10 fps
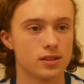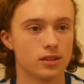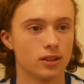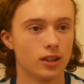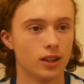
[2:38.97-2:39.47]

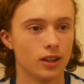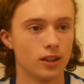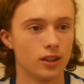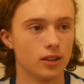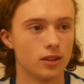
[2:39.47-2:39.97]
to
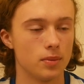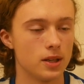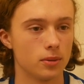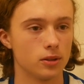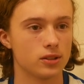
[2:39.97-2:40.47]
the
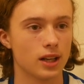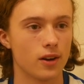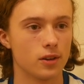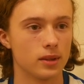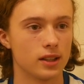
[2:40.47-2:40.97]
people who
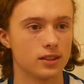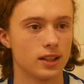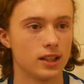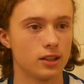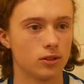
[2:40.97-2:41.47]
scouted me as an
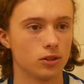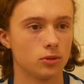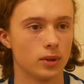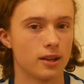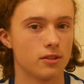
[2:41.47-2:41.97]

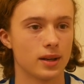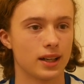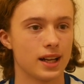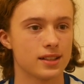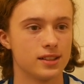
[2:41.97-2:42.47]
8-year-old wearing my
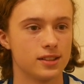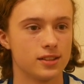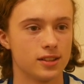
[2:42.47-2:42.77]
glasses,